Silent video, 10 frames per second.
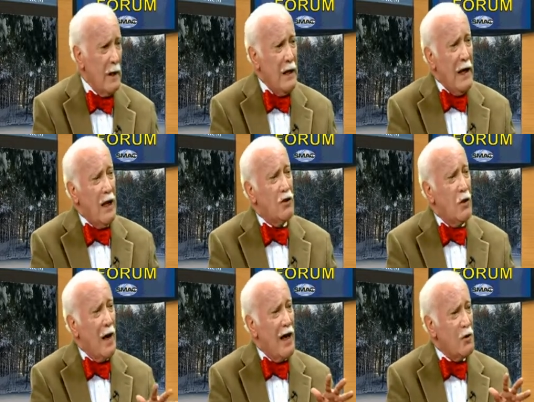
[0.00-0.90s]
And so
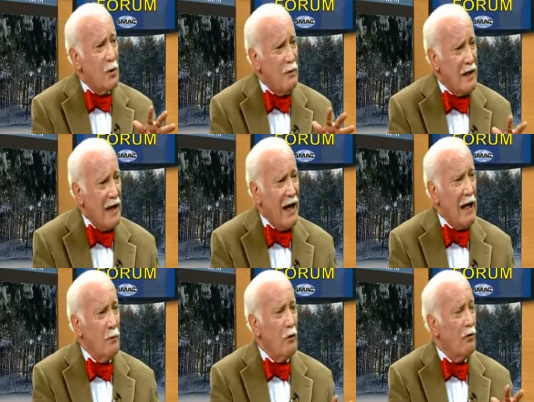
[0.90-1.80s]
as we
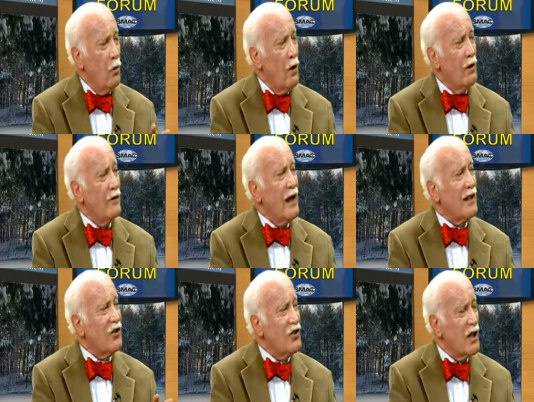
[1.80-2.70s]
became more aware of that
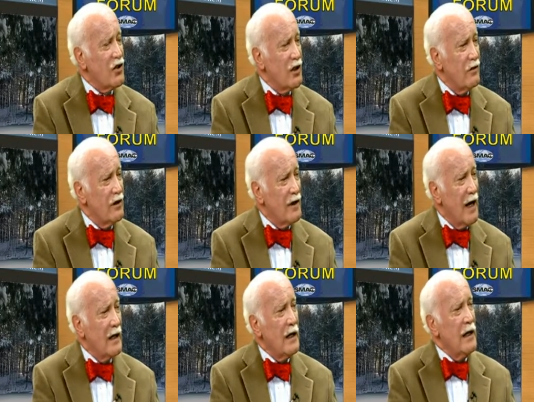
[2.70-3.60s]
and sensitive to
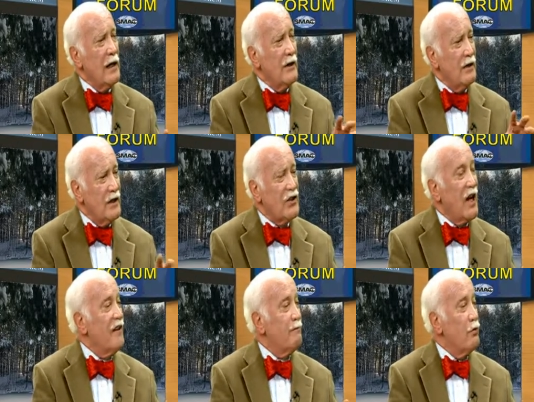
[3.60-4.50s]
that, this
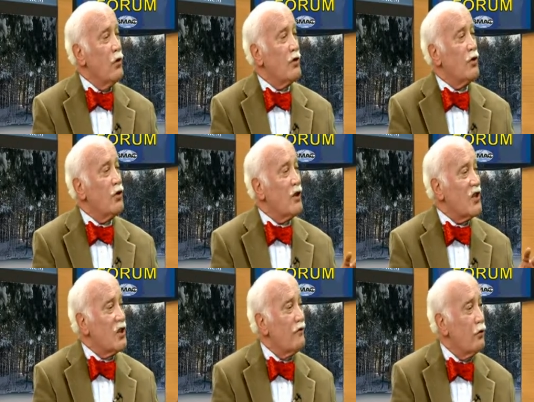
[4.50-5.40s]
gave birth to the
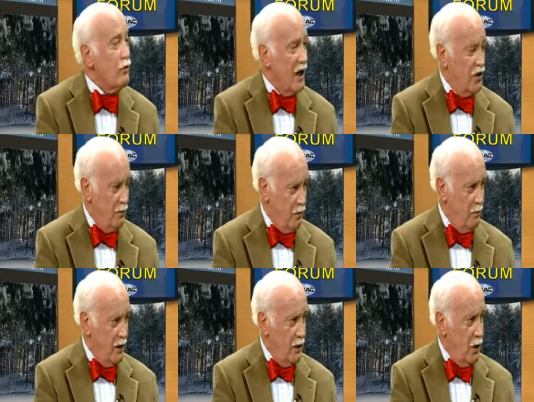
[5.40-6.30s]
civil rights
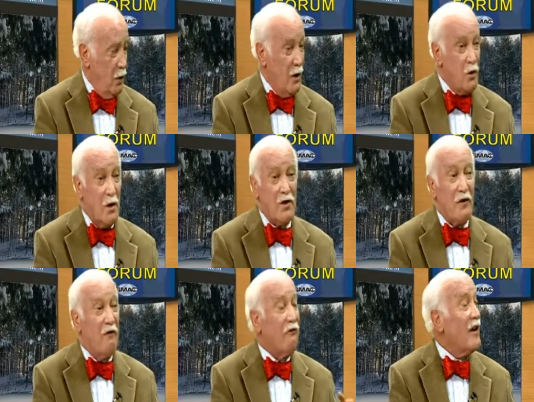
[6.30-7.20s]
movement, which was
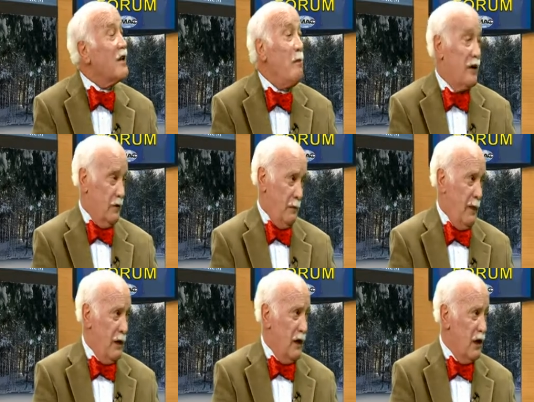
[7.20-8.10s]
fundamental
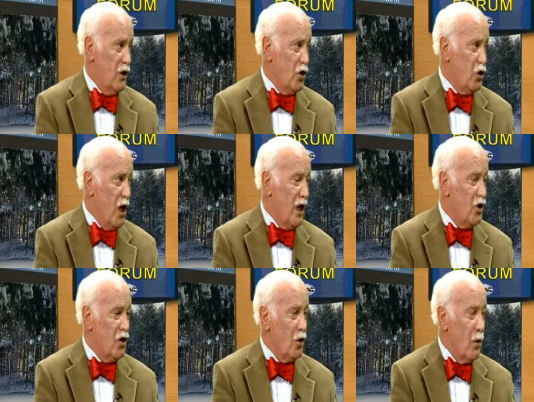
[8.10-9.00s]
uh, to
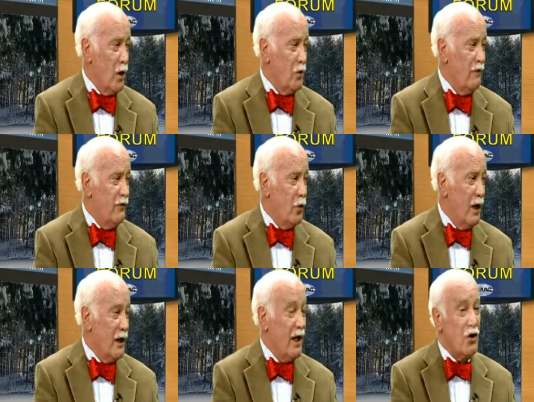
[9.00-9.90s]
changing the way we view
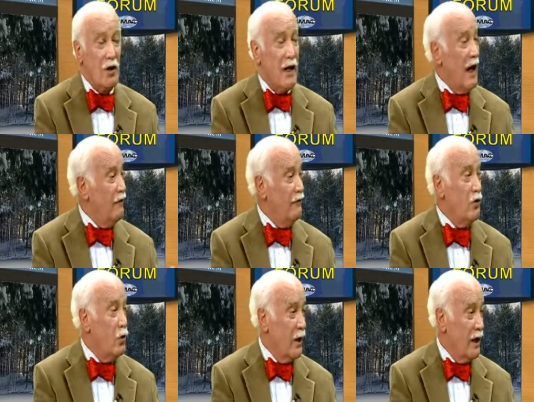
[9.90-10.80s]
our nation and view
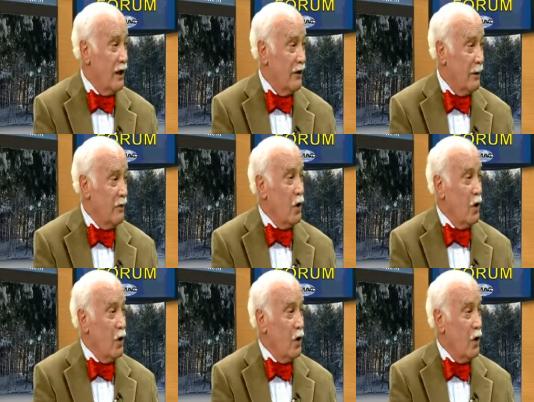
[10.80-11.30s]
one another.